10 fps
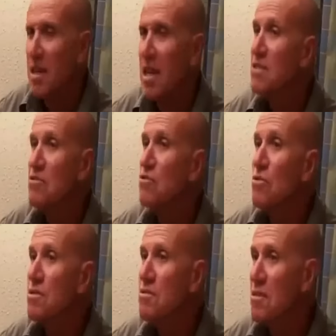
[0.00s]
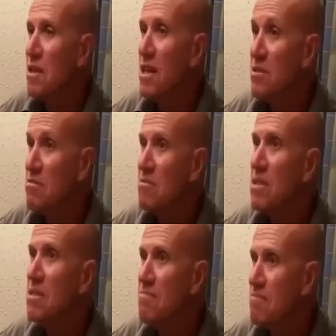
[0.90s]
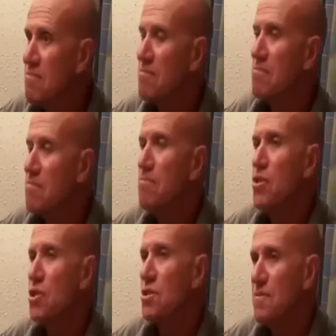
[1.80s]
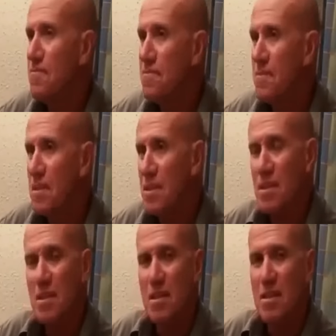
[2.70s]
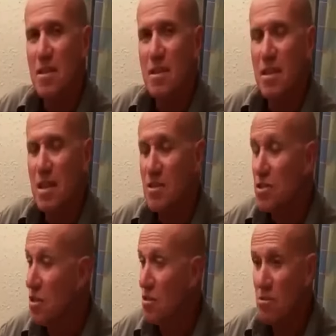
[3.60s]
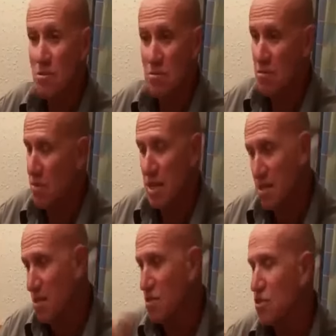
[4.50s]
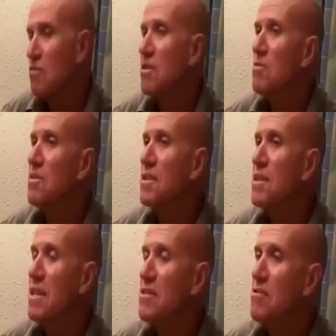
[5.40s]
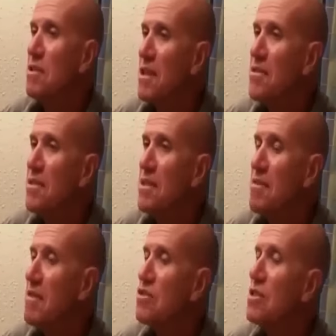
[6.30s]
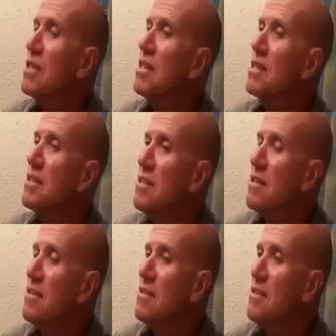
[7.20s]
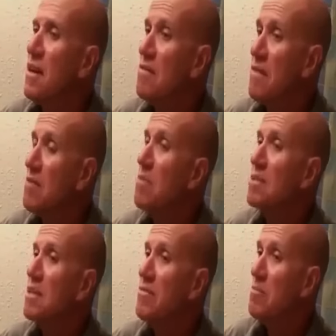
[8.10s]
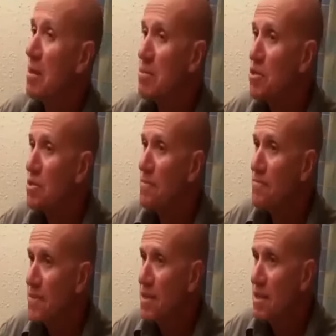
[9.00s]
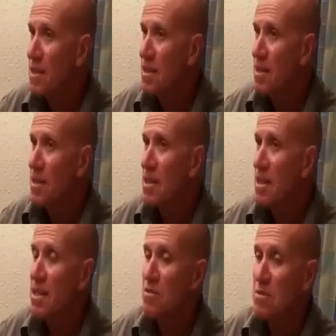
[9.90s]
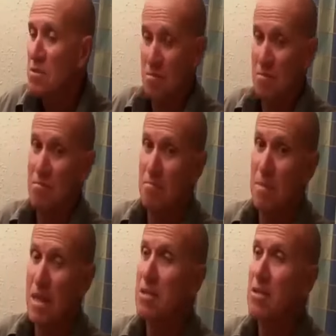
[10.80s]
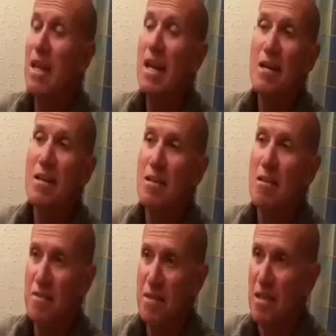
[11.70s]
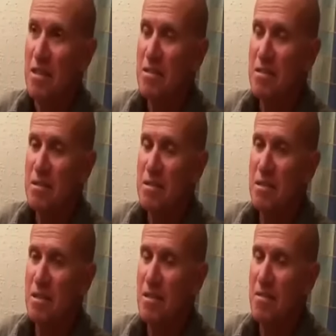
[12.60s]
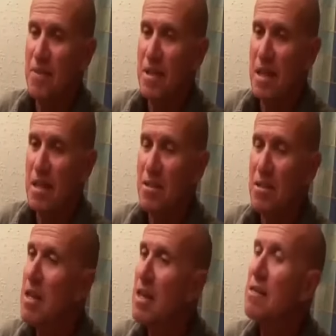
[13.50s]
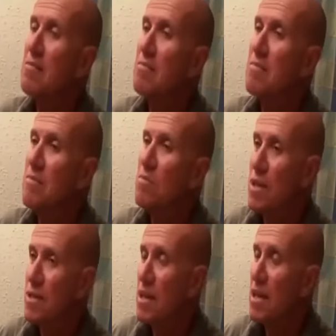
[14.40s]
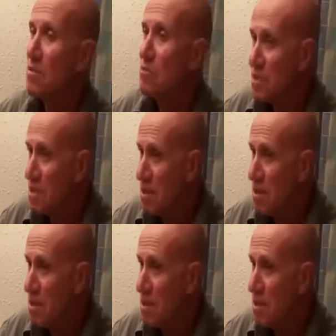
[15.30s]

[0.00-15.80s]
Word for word: And I had to do it. You know, I had to really push it. And so, well, long story, one thing led to another, and eventually I, uh, I found myself a publisher. And by the luck of things, um, at the time when I